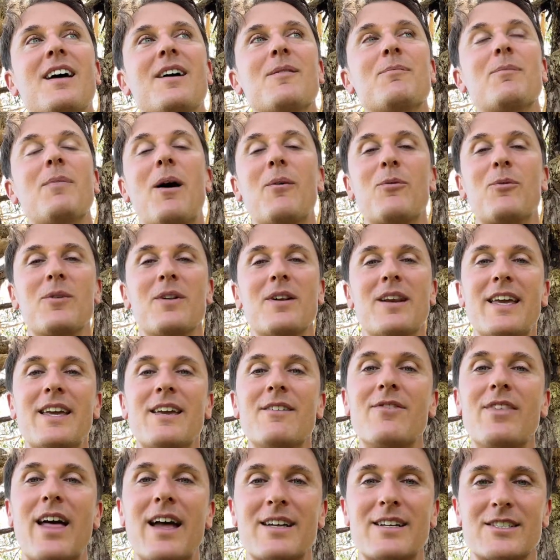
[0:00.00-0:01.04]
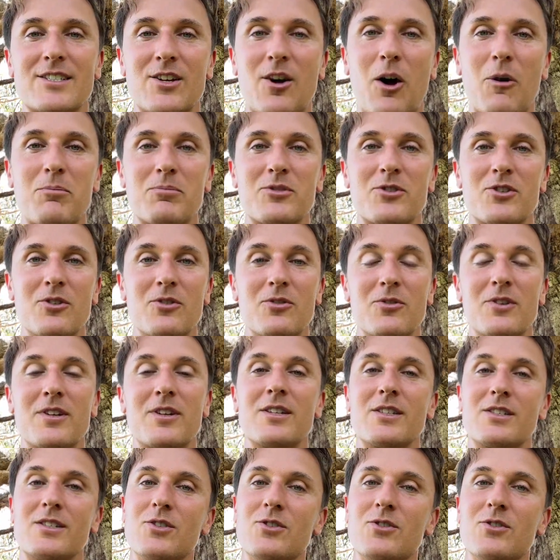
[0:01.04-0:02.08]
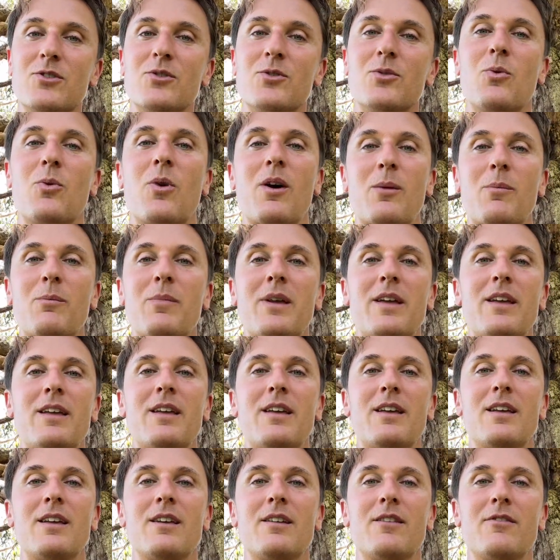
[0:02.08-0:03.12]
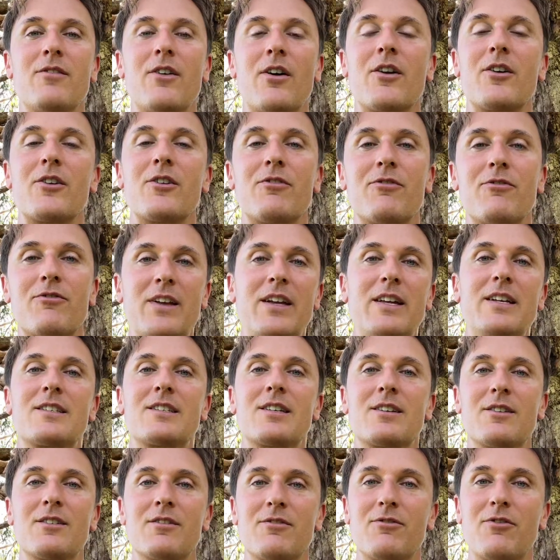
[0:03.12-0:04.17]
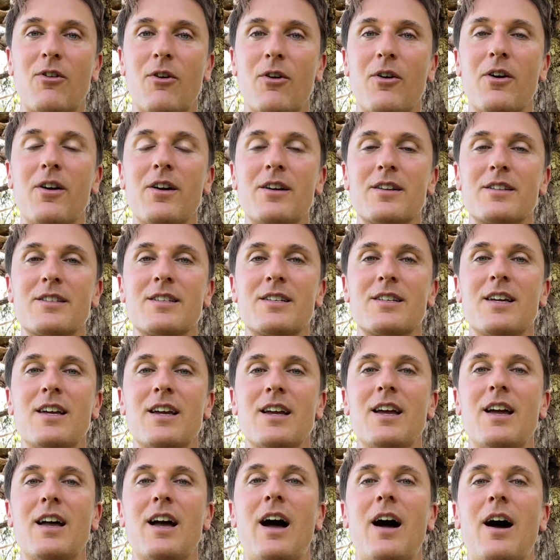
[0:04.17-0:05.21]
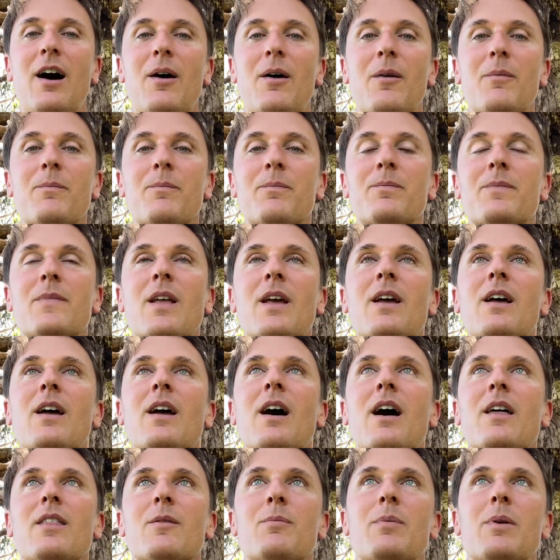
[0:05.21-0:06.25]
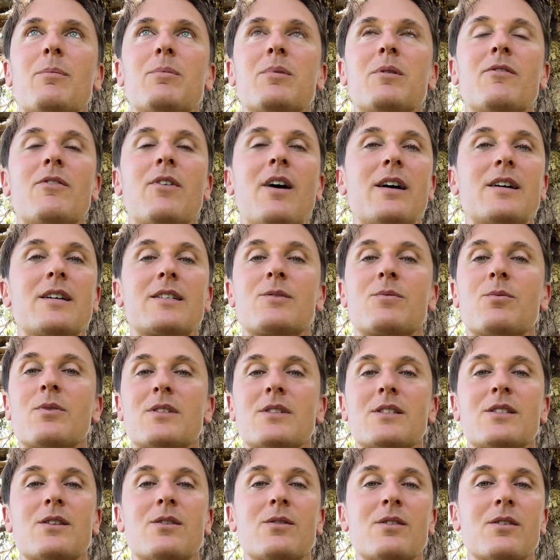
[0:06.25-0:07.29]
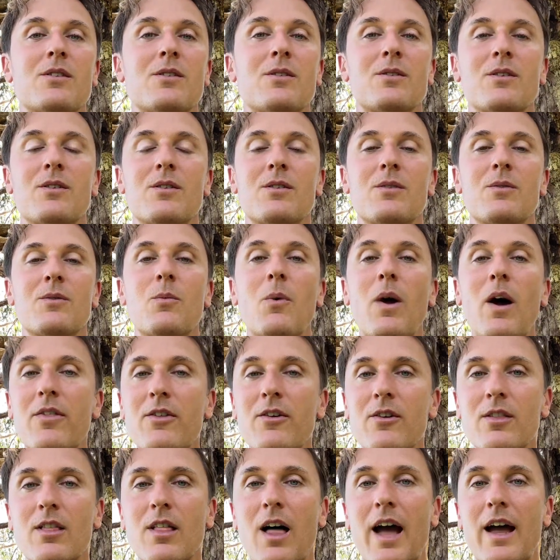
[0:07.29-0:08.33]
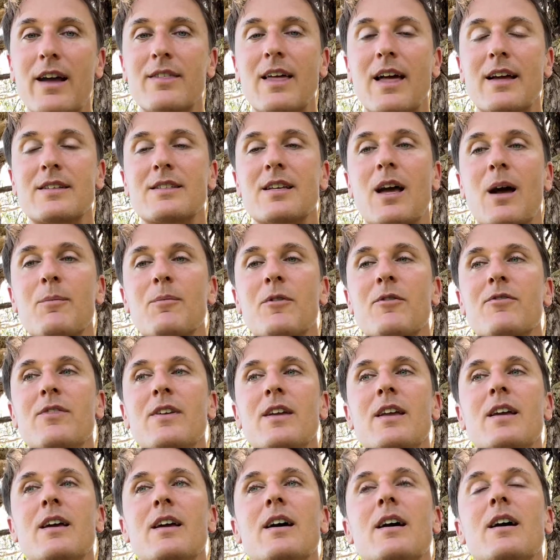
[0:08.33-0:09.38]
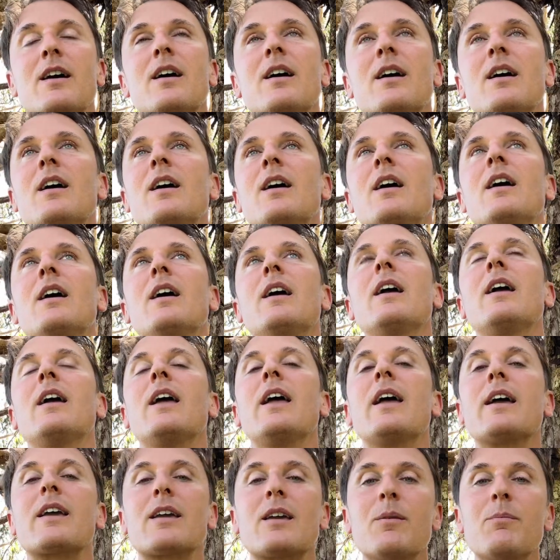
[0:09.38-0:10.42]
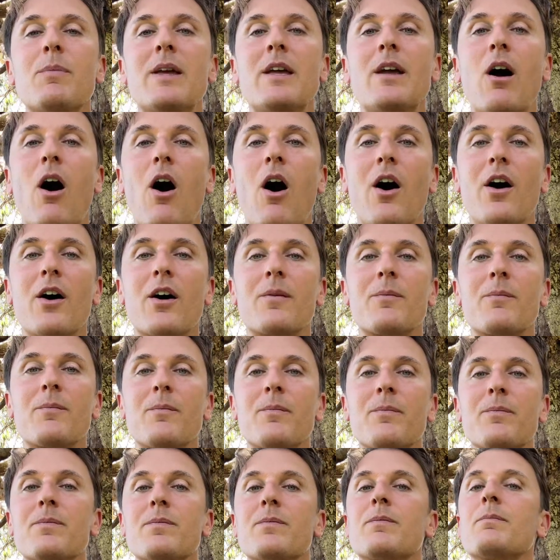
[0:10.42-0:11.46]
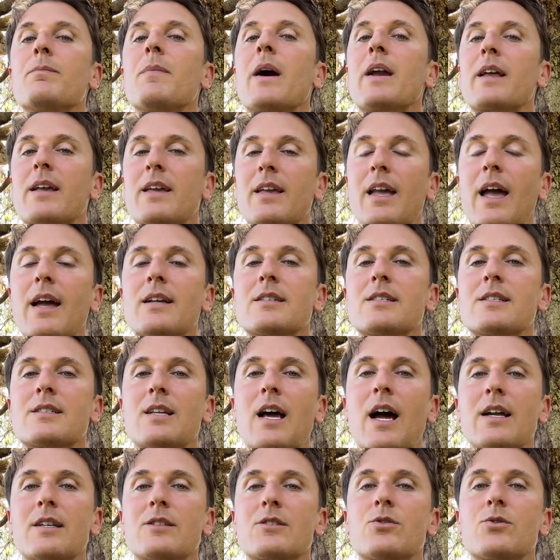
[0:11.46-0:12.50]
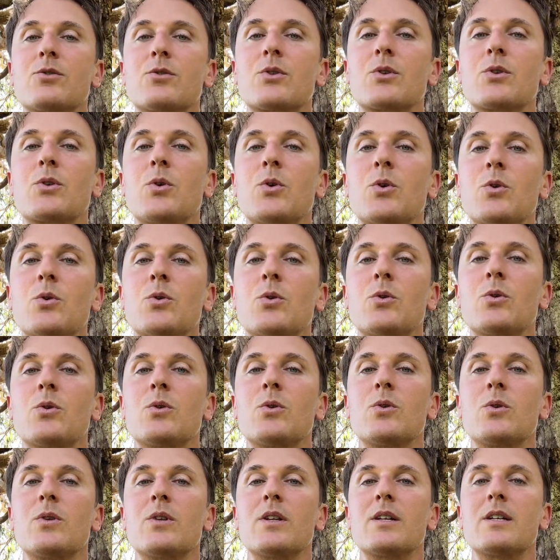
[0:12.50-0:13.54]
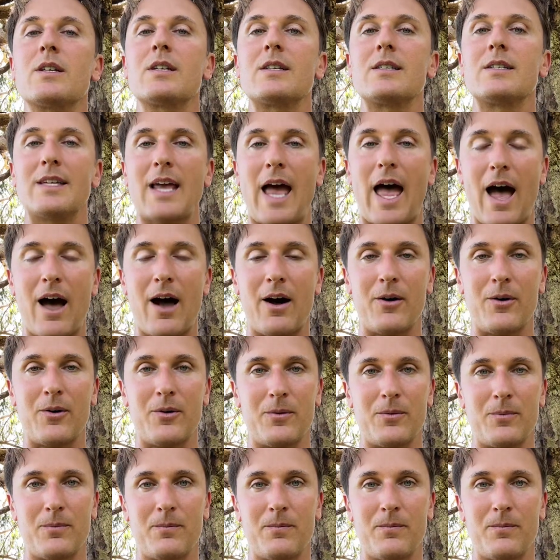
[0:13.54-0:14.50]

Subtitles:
But we'll leave that as optional because you do want to be very fit for it. Other people have asked, what's the weather like that time of year? It can be hot, but it can start to cool down